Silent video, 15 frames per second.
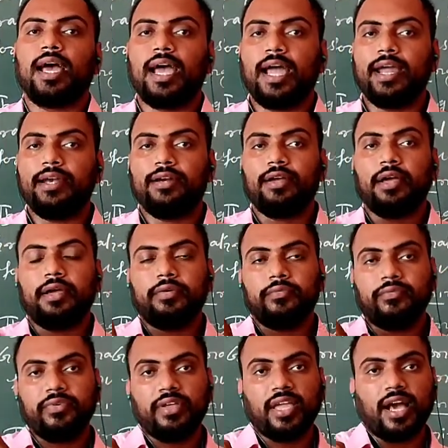and
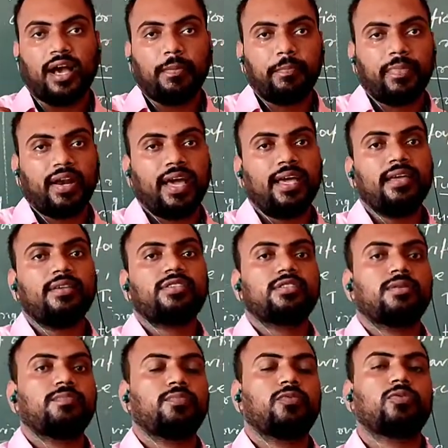we apply
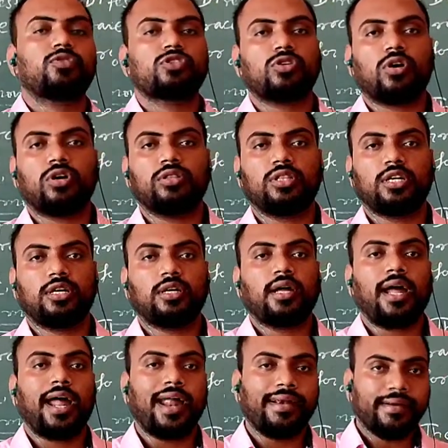some force on the
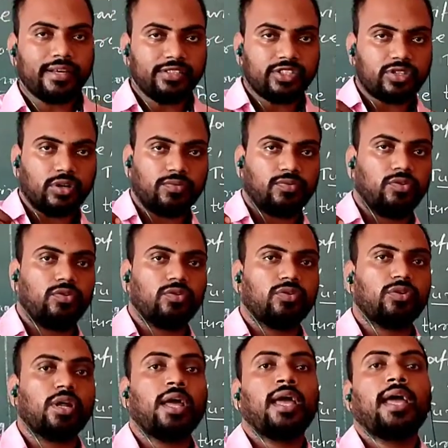handles of
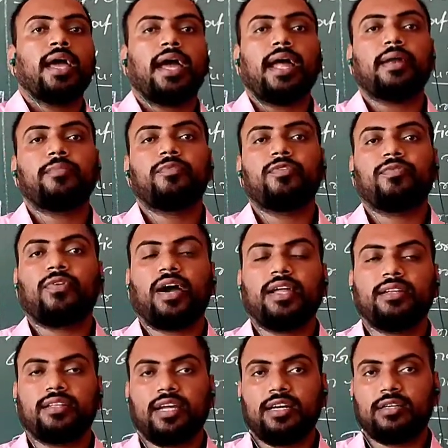door, and we
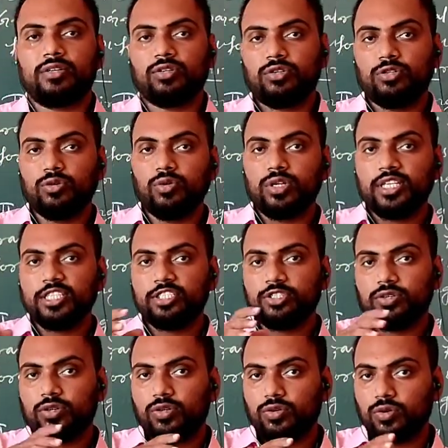find that door is
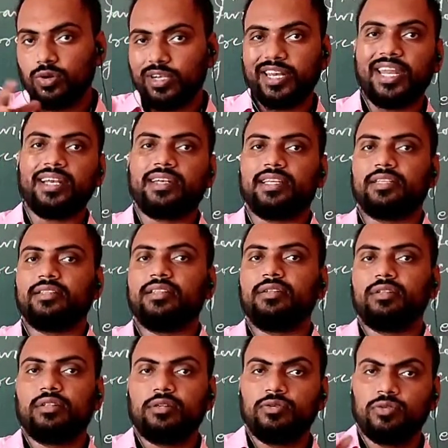
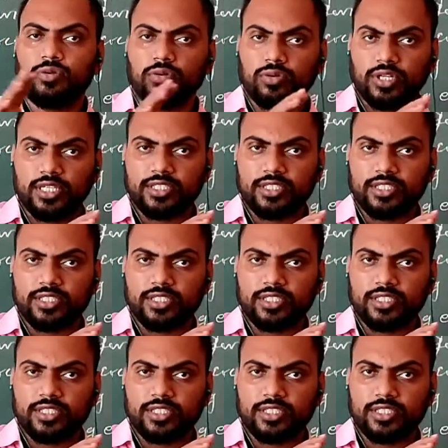rotating, door